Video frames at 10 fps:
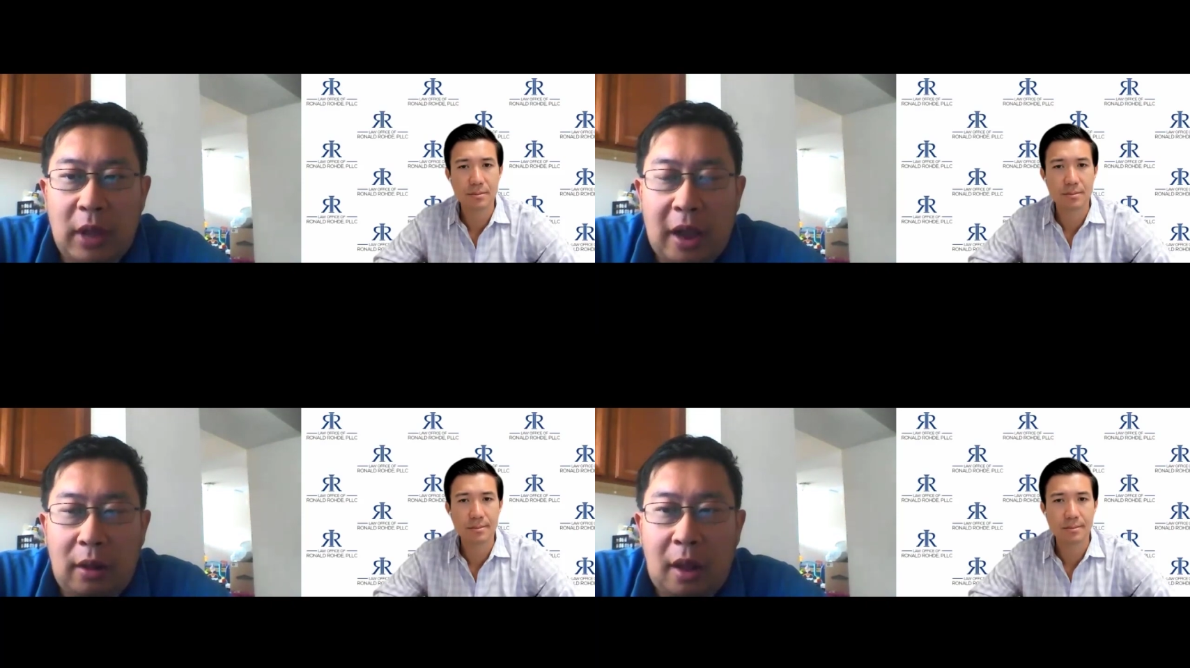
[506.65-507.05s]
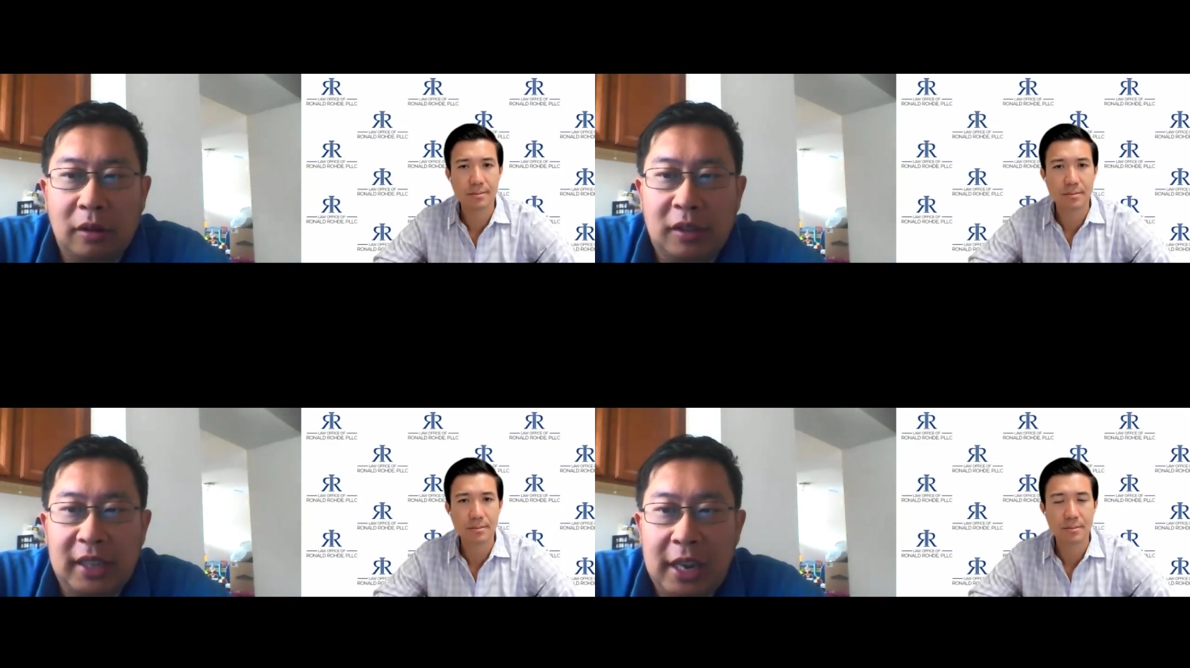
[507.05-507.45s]

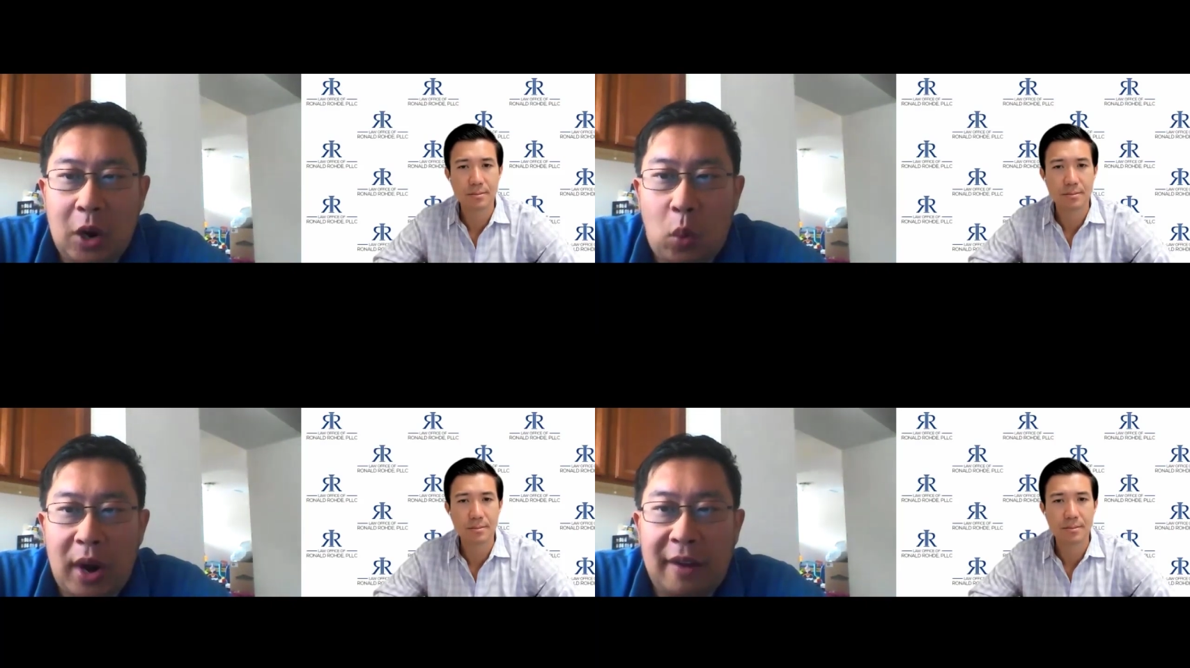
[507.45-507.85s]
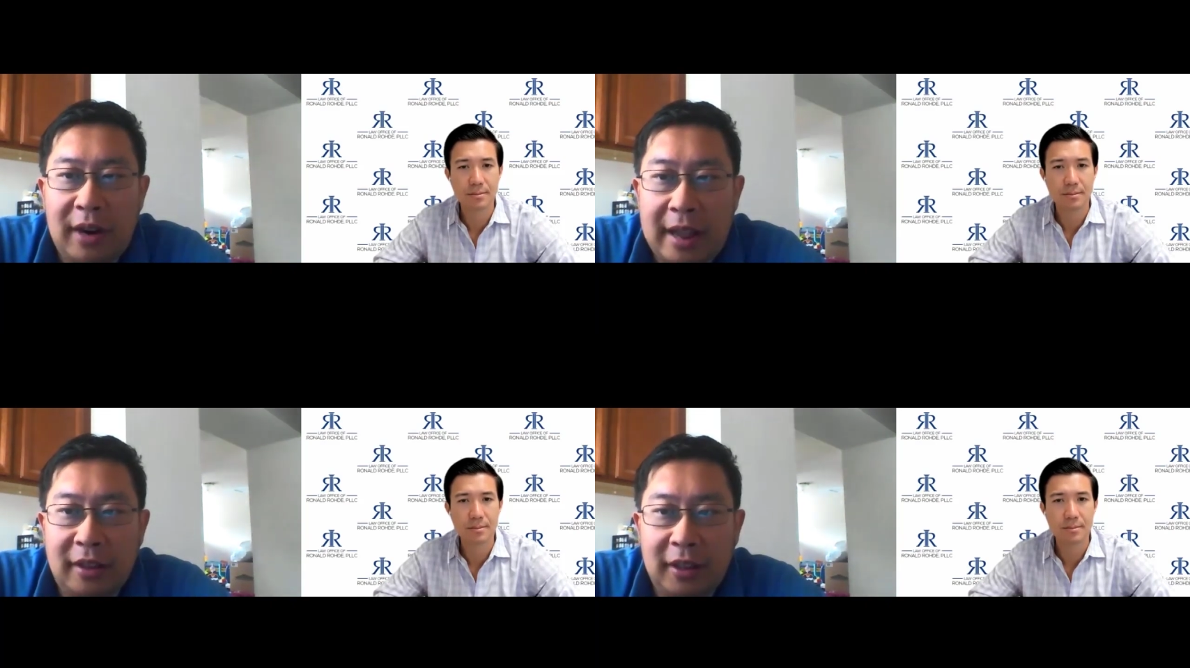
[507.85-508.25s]
Speaker 1: LLC or
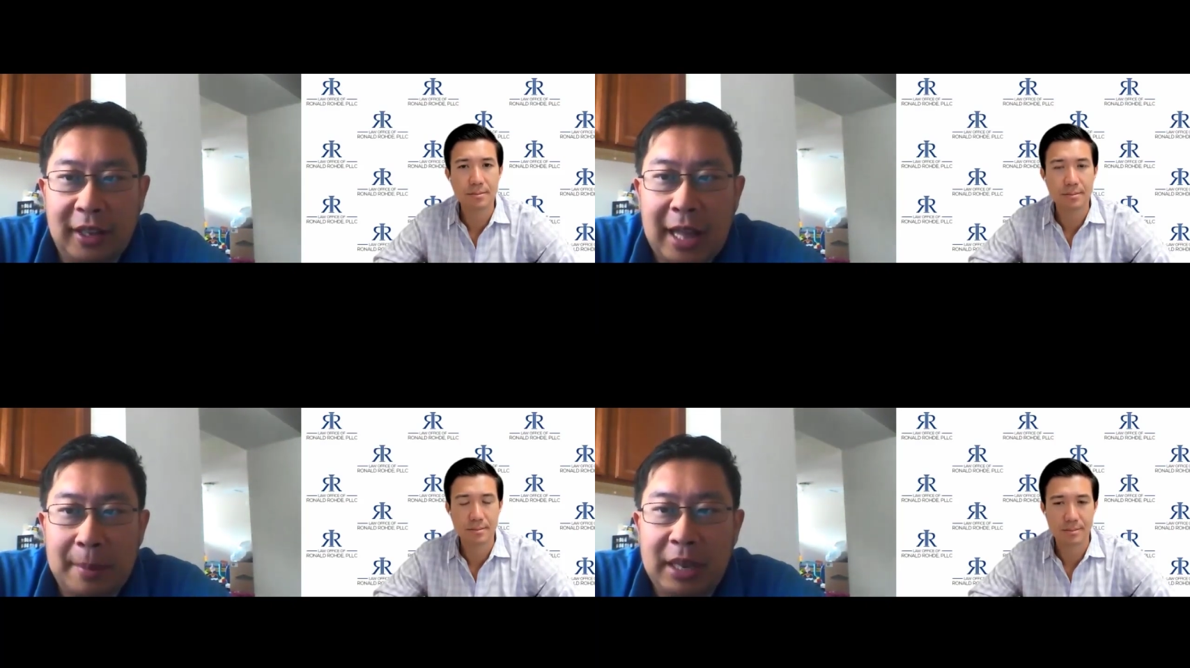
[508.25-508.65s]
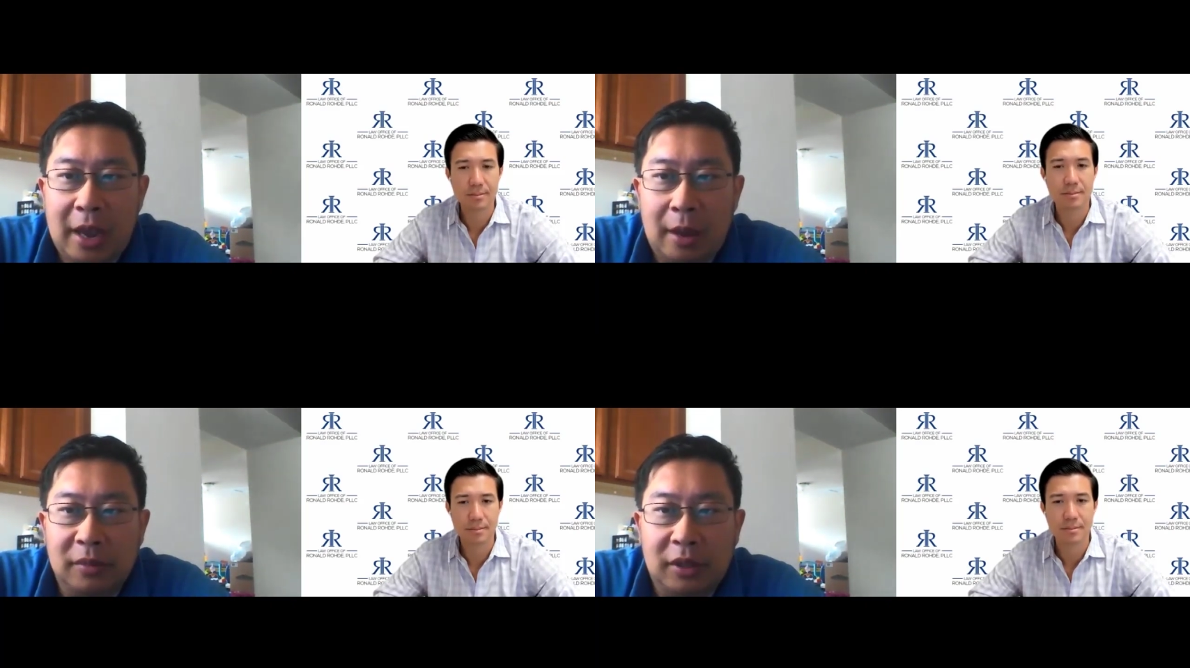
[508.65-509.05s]
whatever entity that
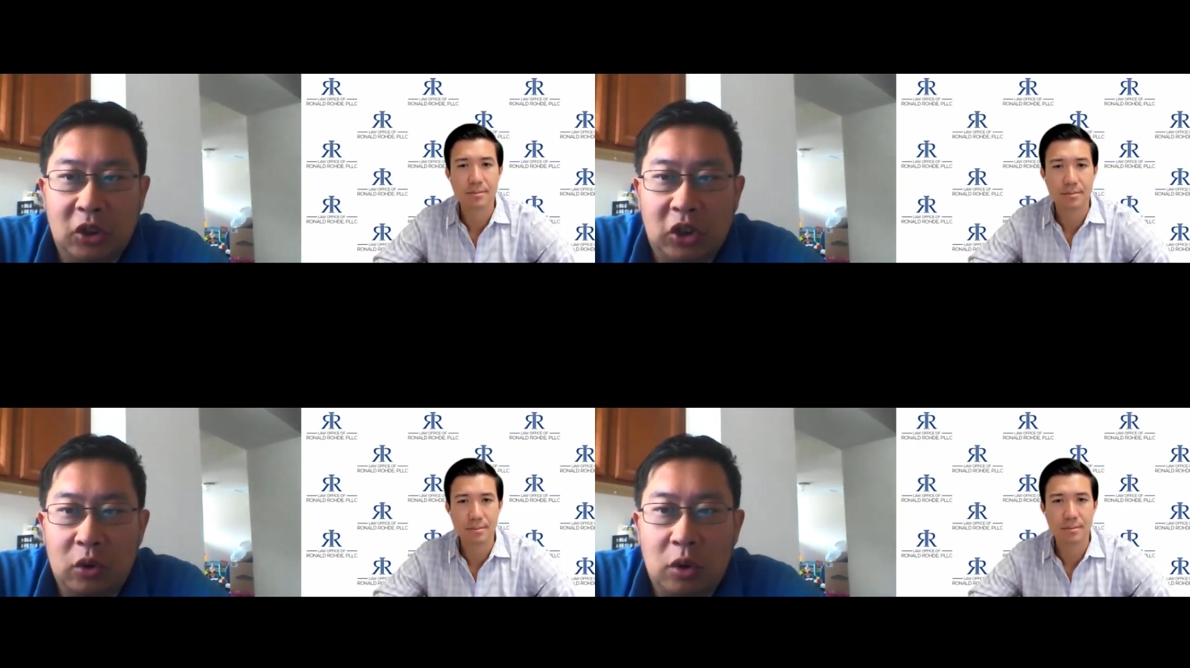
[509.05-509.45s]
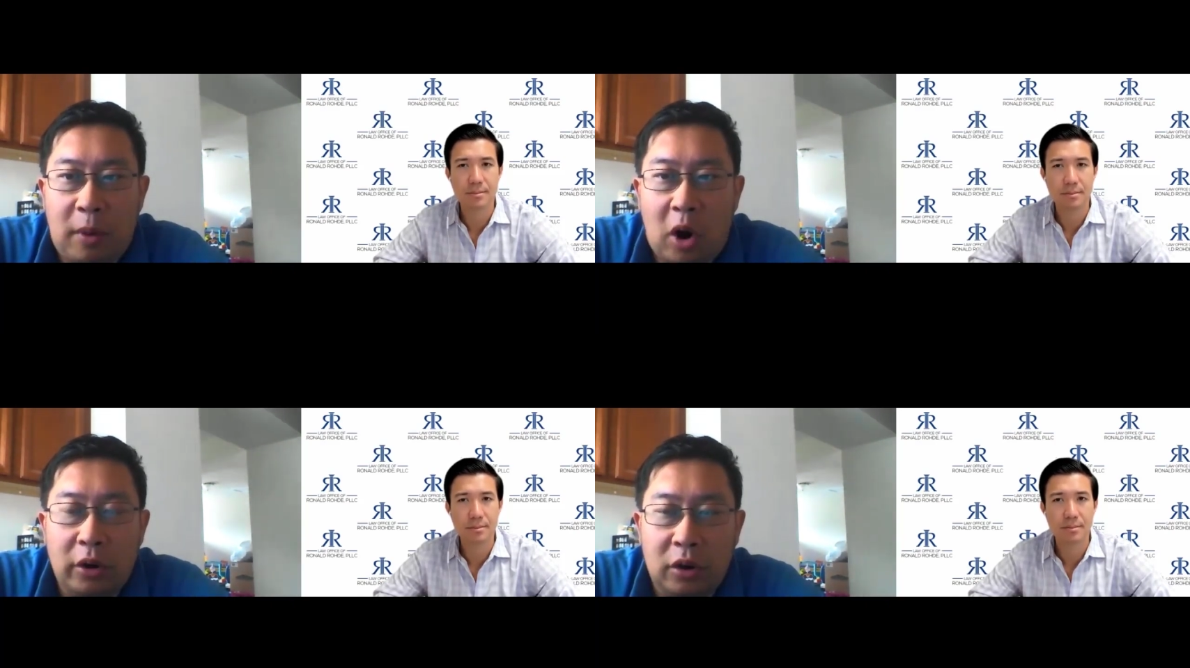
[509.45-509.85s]
becomes the general
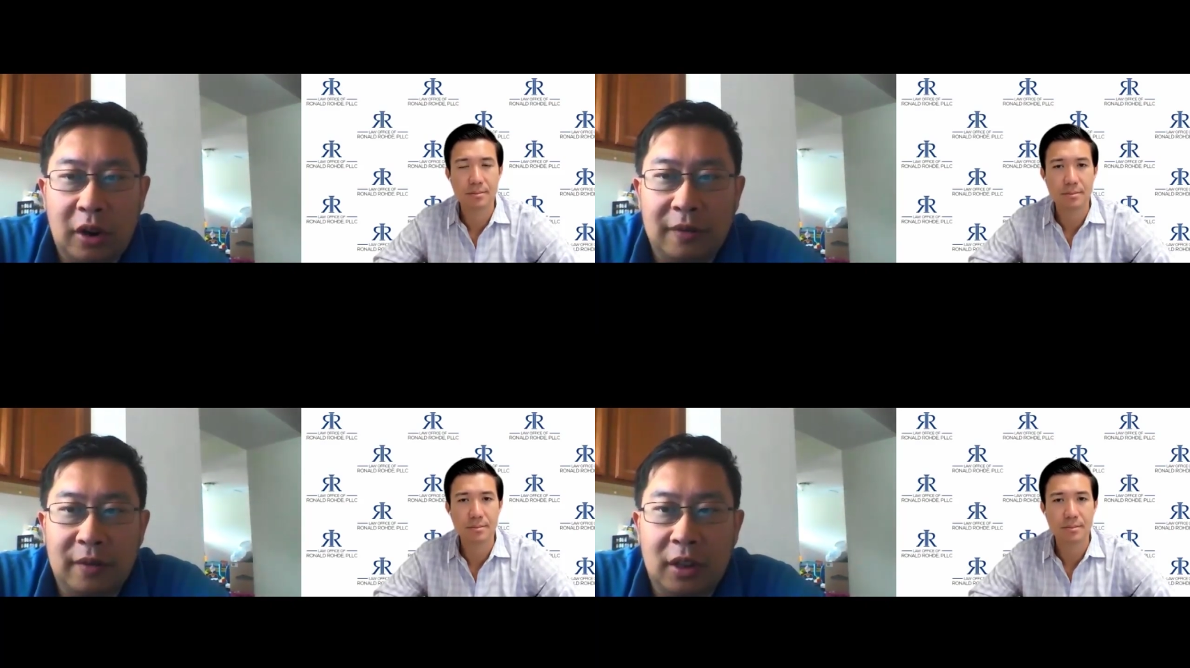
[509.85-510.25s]
partner of